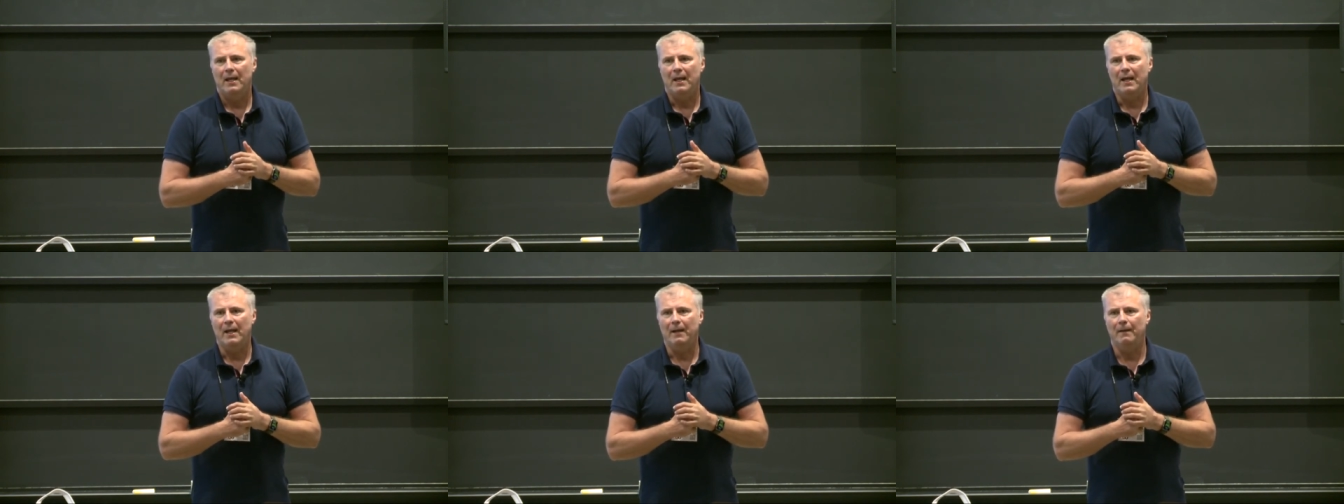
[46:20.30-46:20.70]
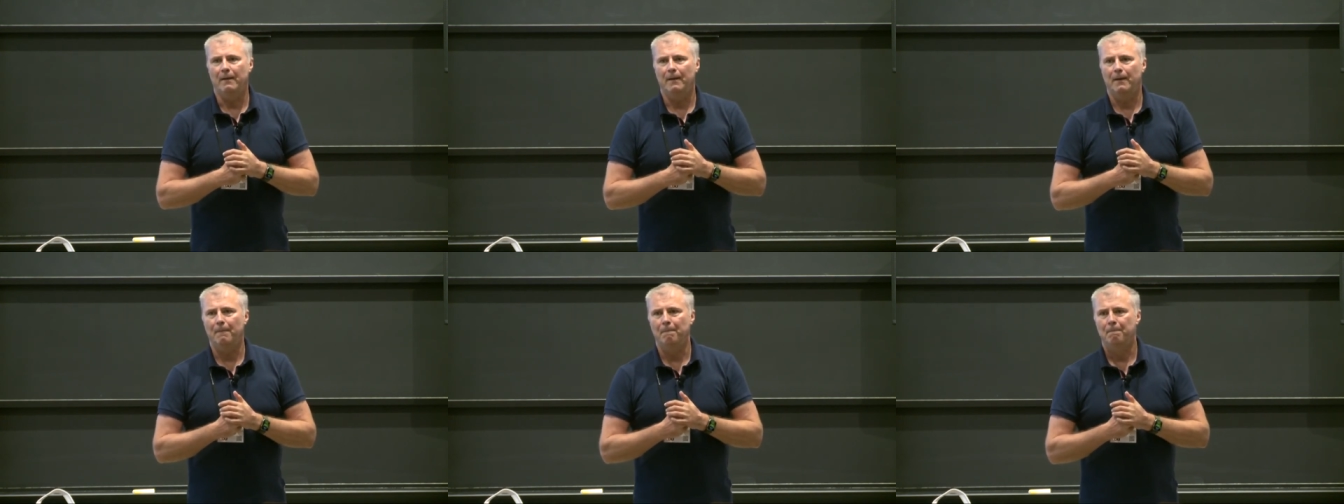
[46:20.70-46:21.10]
And
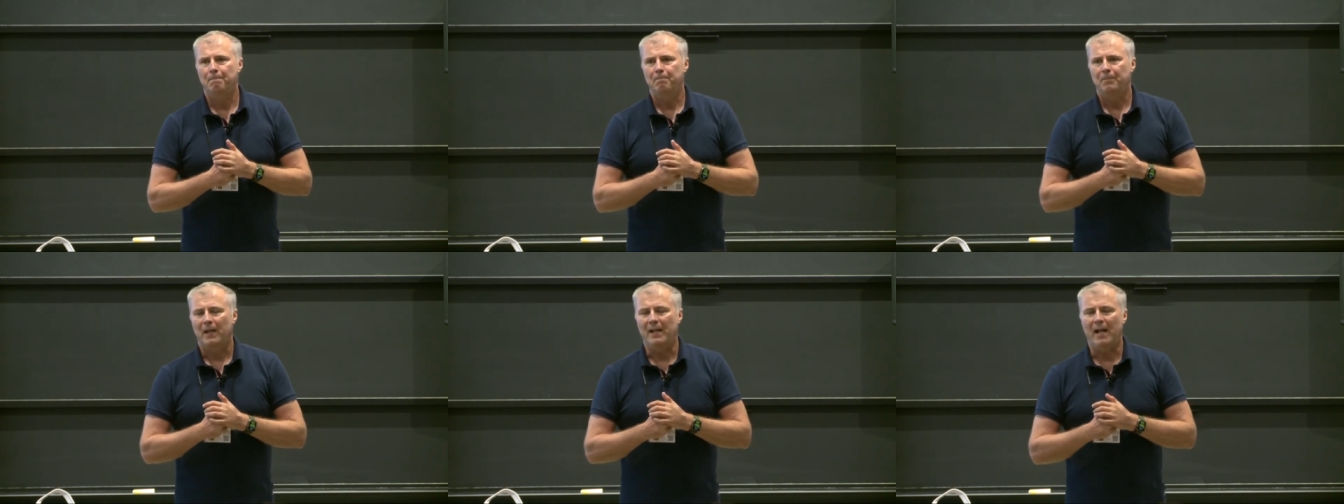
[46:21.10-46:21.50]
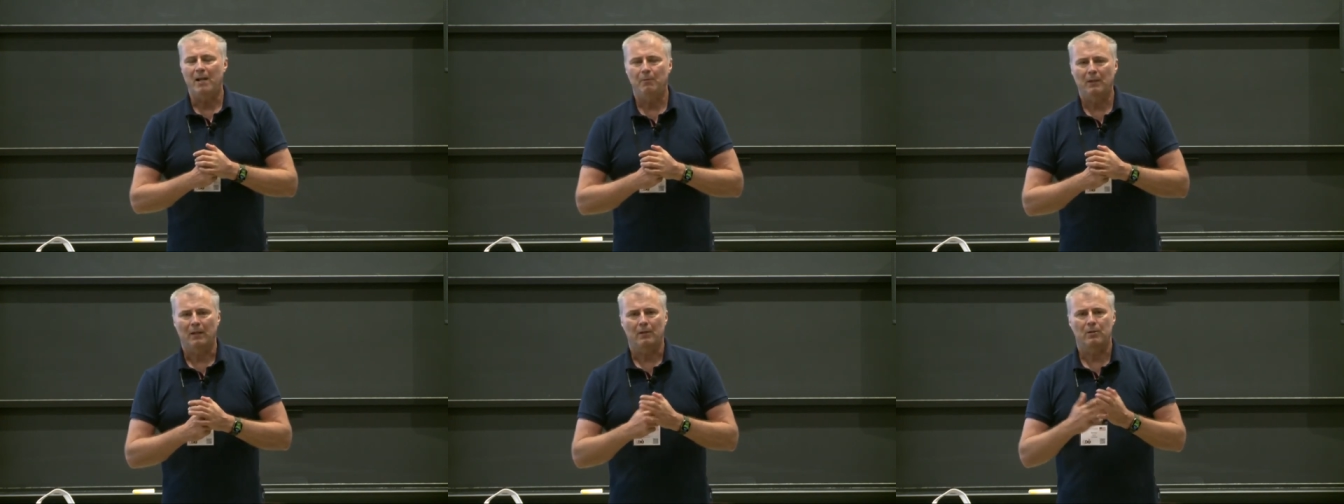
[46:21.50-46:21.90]
that
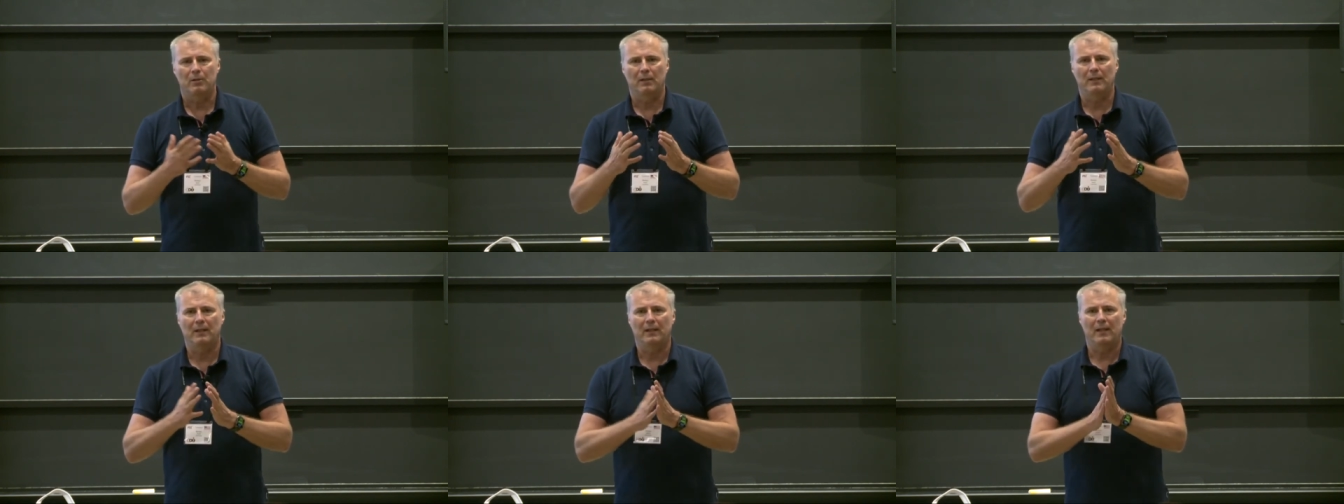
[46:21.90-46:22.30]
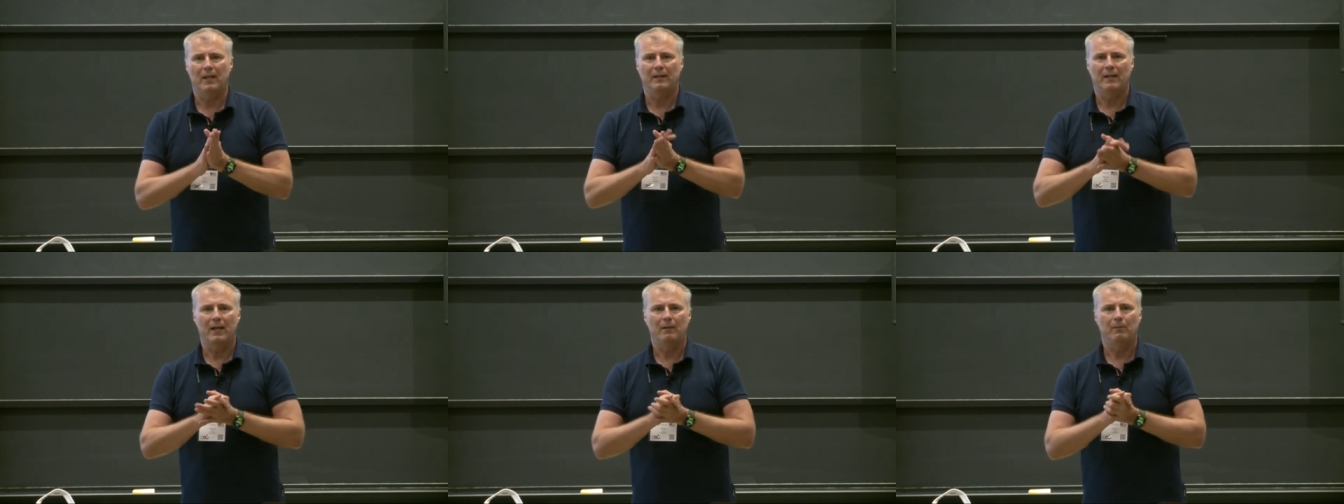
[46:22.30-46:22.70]
will actually,
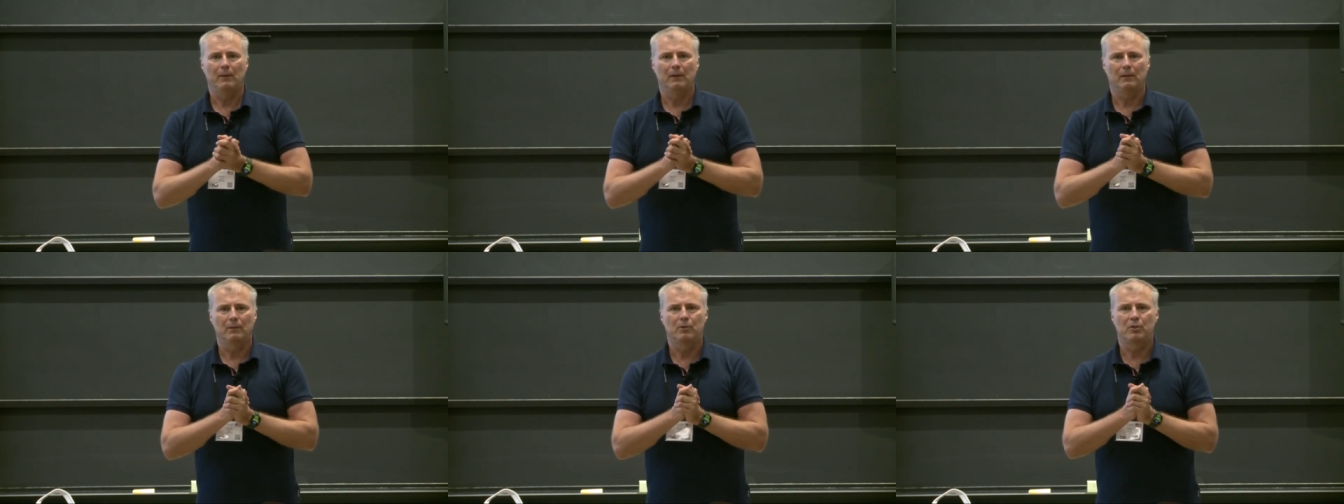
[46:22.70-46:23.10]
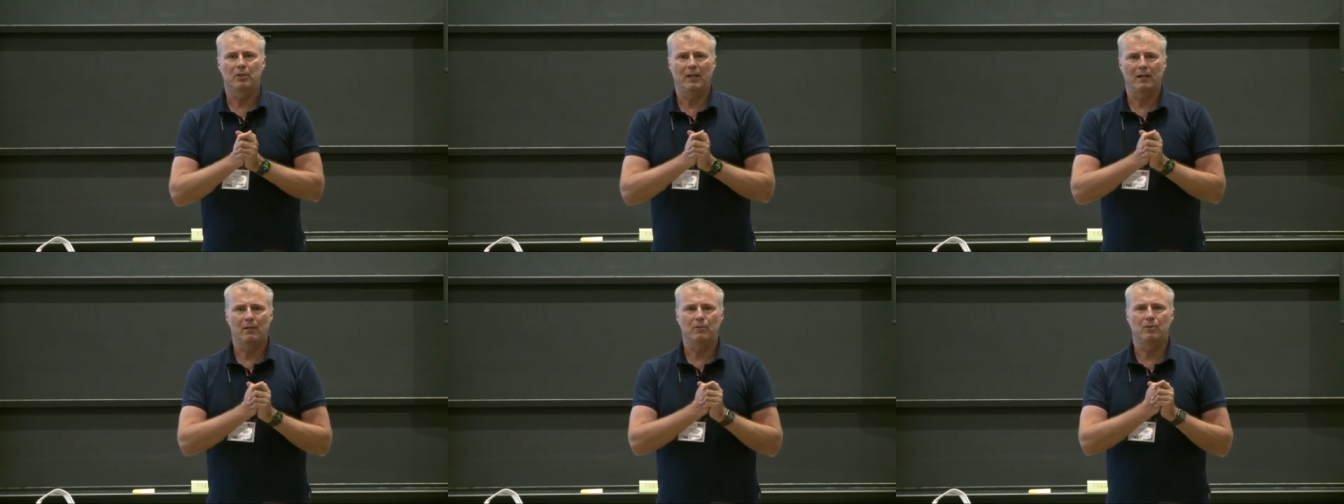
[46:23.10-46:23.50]
again, that will
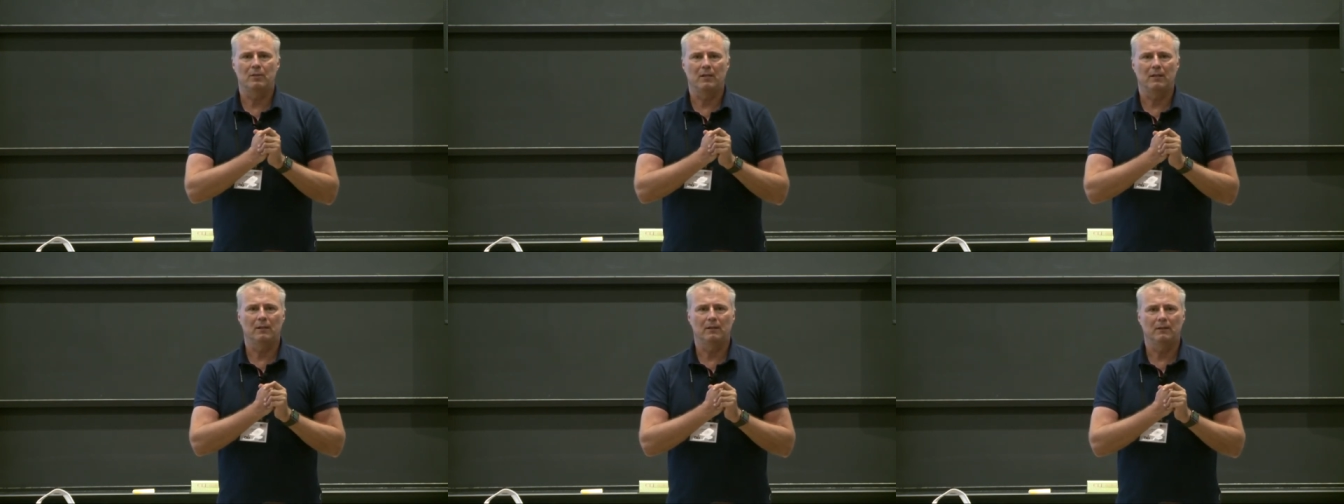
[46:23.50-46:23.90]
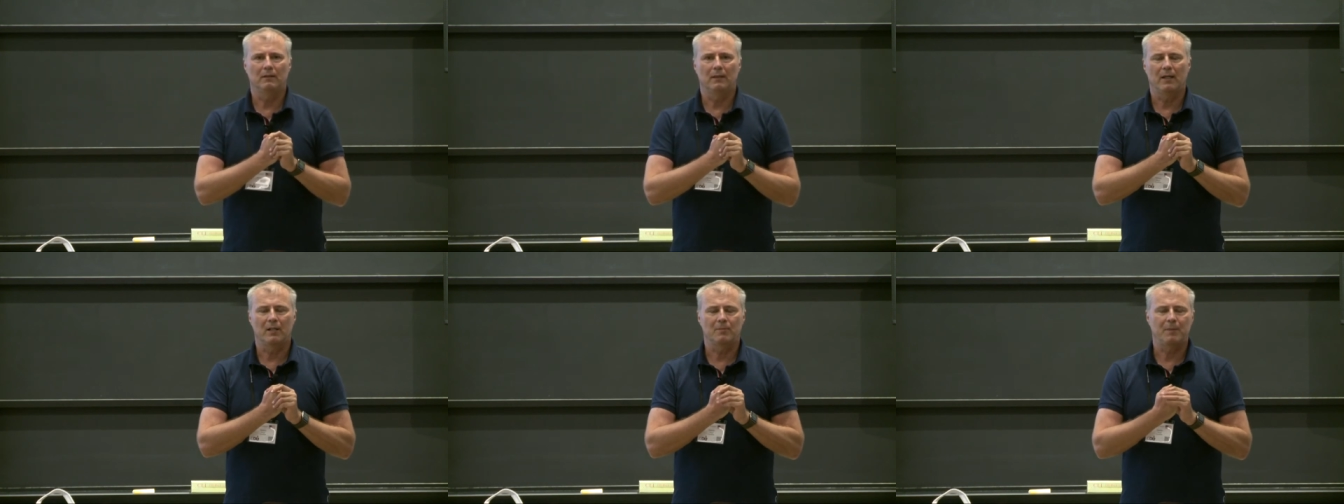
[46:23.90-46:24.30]
change
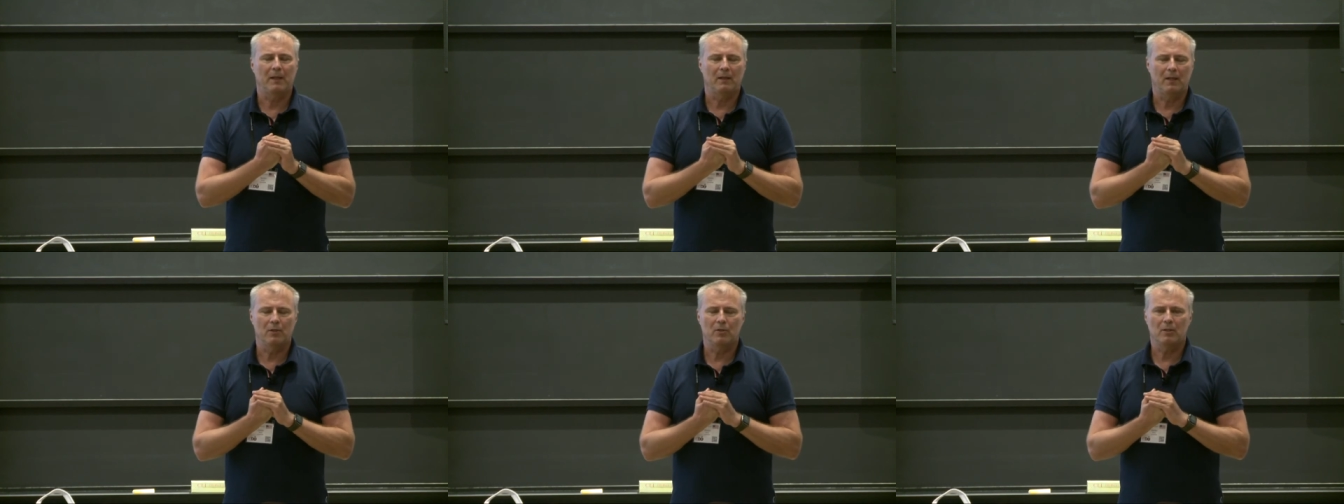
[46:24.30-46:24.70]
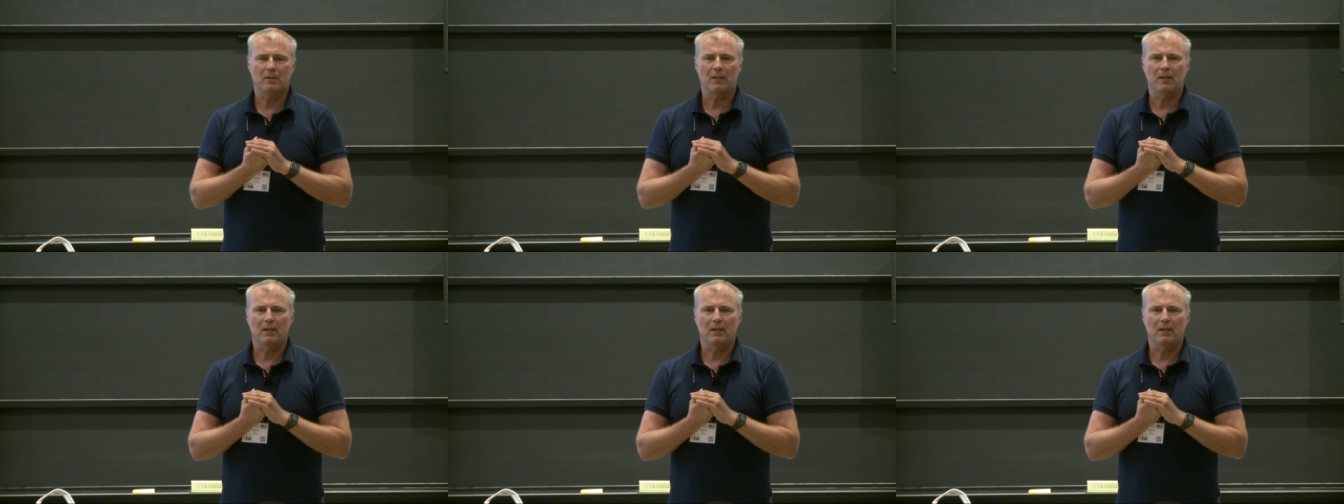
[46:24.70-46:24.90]
the expectation.